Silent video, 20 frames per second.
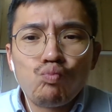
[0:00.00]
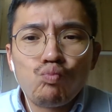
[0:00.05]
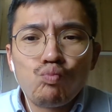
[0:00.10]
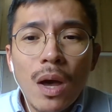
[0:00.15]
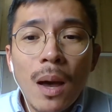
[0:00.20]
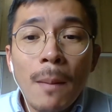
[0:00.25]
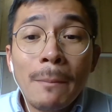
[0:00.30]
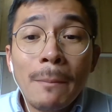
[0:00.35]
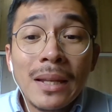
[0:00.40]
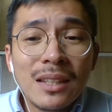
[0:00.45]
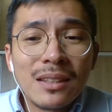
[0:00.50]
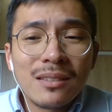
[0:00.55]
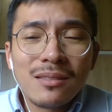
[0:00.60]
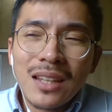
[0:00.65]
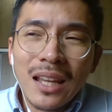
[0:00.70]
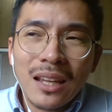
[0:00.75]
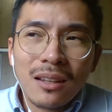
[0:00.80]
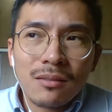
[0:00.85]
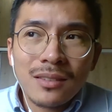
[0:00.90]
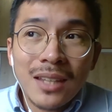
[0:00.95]
a bit
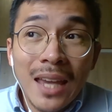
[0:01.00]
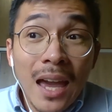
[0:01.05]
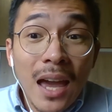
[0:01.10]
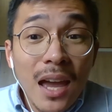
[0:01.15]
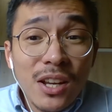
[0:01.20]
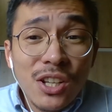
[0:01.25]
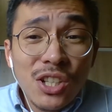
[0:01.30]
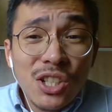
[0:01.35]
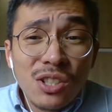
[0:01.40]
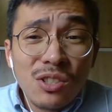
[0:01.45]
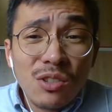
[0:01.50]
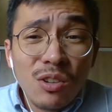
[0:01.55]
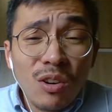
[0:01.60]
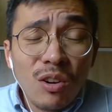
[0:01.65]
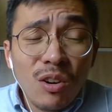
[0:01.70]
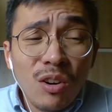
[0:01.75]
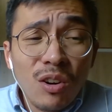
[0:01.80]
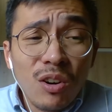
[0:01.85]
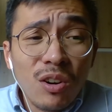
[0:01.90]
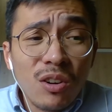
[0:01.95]
like cash
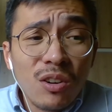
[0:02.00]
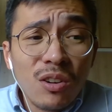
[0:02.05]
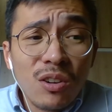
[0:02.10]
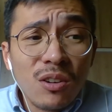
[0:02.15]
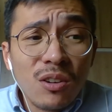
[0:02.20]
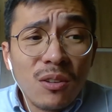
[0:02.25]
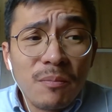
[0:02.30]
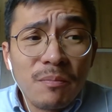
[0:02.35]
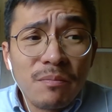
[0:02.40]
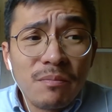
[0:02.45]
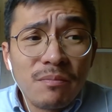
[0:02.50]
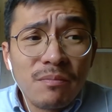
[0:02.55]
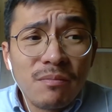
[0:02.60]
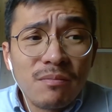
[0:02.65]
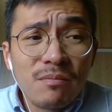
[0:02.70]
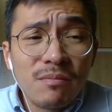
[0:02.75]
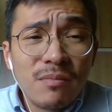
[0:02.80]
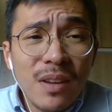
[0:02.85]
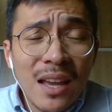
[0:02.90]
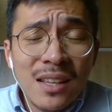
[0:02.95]
or
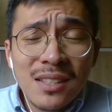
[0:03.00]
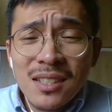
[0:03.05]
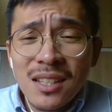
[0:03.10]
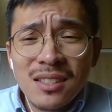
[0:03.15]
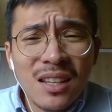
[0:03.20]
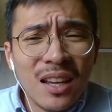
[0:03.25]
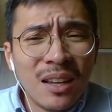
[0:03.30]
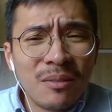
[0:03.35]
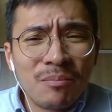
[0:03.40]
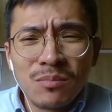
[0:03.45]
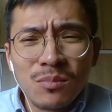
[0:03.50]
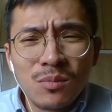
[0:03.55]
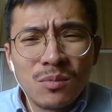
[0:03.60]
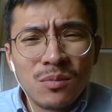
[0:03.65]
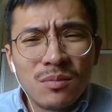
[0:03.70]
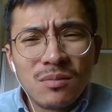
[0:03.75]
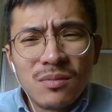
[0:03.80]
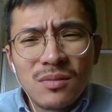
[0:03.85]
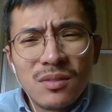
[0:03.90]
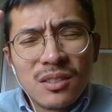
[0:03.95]
assets. I
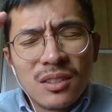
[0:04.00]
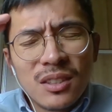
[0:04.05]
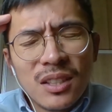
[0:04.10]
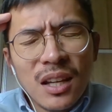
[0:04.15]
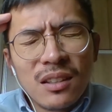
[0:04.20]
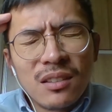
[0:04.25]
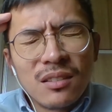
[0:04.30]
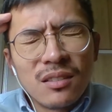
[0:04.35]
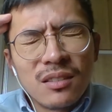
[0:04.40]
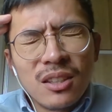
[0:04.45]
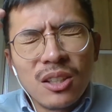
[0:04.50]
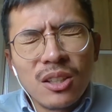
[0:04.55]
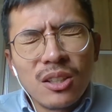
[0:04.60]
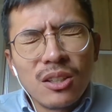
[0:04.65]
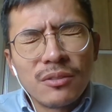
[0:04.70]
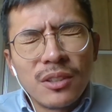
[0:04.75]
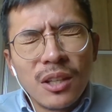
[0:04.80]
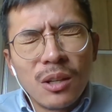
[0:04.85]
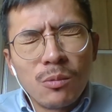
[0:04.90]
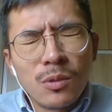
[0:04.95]
can't think
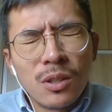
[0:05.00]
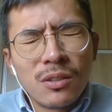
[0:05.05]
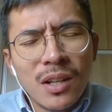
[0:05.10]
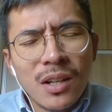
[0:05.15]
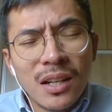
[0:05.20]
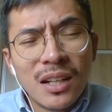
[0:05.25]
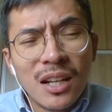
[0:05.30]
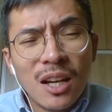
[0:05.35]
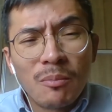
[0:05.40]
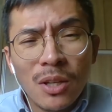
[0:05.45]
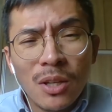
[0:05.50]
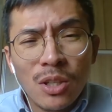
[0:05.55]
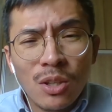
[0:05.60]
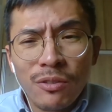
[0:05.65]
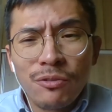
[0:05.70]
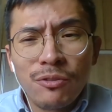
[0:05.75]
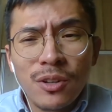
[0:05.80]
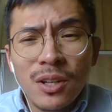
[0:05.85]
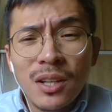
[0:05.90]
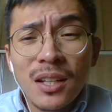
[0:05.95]
of that word right now, but you're
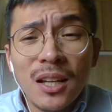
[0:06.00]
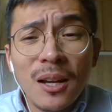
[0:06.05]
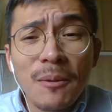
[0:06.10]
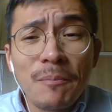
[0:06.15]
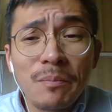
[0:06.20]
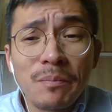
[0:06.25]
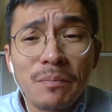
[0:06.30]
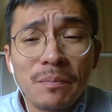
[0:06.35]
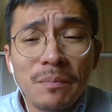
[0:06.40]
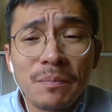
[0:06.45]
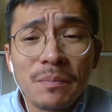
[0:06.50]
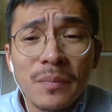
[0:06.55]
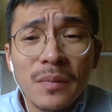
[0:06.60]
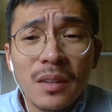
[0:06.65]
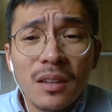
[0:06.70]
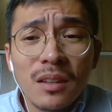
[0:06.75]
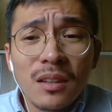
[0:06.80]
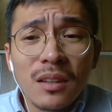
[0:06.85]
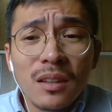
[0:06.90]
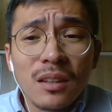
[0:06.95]
freeing up
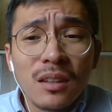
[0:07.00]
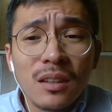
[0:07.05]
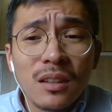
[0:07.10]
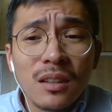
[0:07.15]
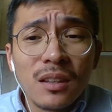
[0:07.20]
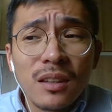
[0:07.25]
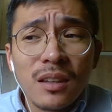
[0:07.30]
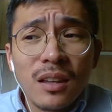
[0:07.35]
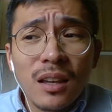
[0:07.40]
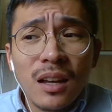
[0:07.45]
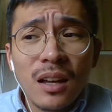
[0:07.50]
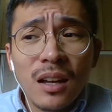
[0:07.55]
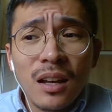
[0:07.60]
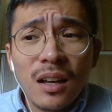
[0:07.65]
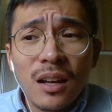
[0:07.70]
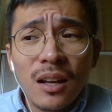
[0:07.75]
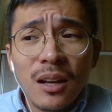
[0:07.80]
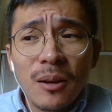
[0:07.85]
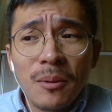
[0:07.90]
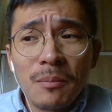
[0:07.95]

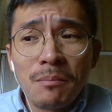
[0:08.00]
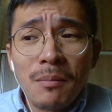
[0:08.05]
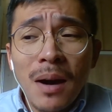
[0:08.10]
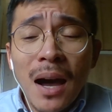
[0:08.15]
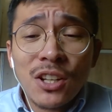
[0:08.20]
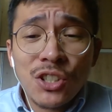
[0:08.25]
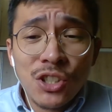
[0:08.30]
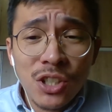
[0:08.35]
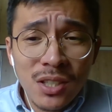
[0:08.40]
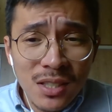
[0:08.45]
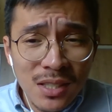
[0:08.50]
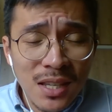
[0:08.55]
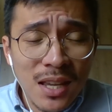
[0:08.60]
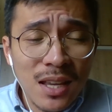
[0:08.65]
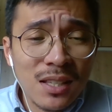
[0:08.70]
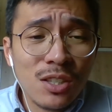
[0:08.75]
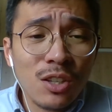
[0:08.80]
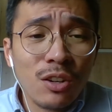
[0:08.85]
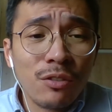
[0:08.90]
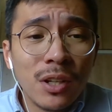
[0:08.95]
margins.
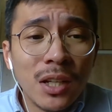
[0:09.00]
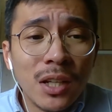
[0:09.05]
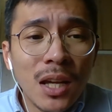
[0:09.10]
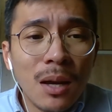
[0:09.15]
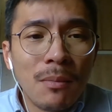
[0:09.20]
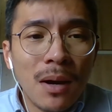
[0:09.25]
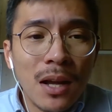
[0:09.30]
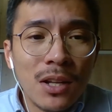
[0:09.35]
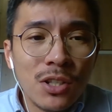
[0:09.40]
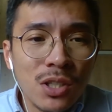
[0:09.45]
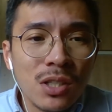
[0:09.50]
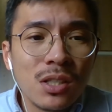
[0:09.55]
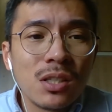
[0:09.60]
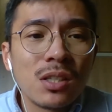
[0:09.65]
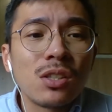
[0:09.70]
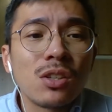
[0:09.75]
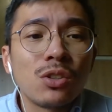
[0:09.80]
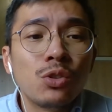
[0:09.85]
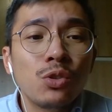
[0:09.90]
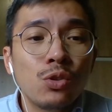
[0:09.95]
Yes, you're freeing up
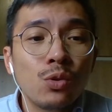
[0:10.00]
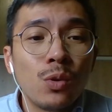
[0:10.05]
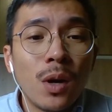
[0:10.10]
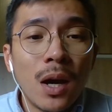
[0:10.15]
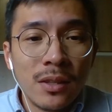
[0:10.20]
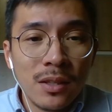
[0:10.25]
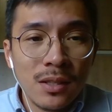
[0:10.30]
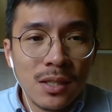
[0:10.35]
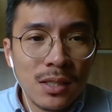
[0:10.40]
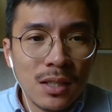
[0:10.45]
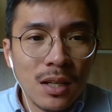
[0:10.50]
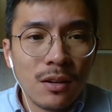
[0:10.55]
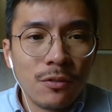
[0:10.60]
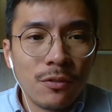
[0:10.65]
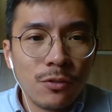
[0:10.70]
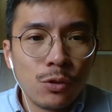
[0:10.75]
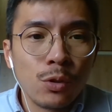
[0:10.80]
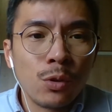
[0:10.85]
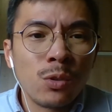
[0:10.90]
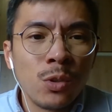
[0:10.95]
margins to do other stuff.
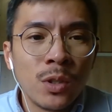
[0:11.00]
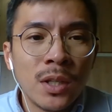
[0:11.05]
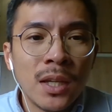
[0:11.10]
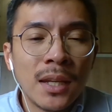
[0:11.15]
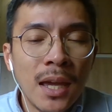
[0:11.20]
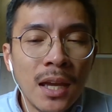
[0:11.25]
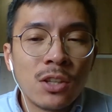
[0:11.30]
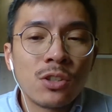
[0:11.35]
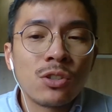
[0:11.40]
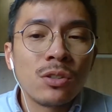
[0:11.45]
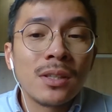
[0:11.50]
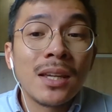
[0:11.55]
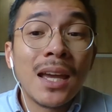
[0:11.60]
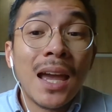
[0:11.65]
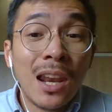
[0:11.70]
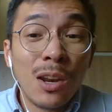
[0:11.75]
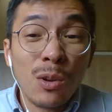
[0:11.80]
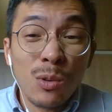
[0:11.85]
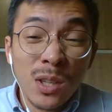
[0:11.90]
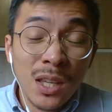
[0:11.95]
So you can actually
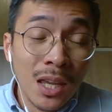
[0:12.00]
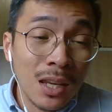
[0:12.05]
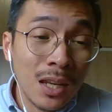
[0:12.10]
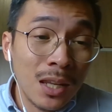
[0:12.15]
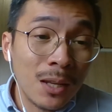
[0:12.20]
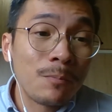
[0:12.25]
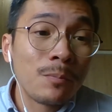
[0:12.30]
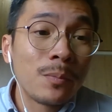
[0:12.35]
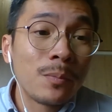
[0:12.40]
allocate it